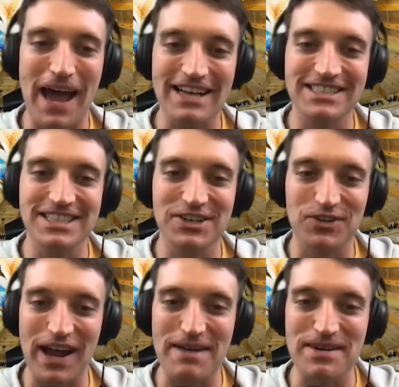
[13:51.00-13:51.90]
Pass the
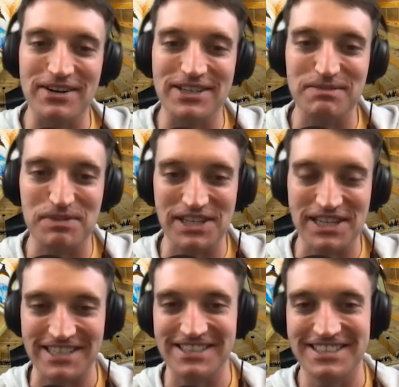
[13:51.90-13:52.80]
cranberries,
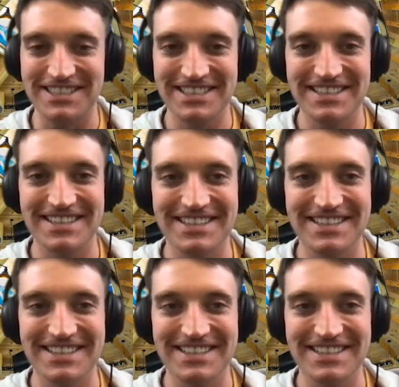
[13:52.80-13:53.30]
please.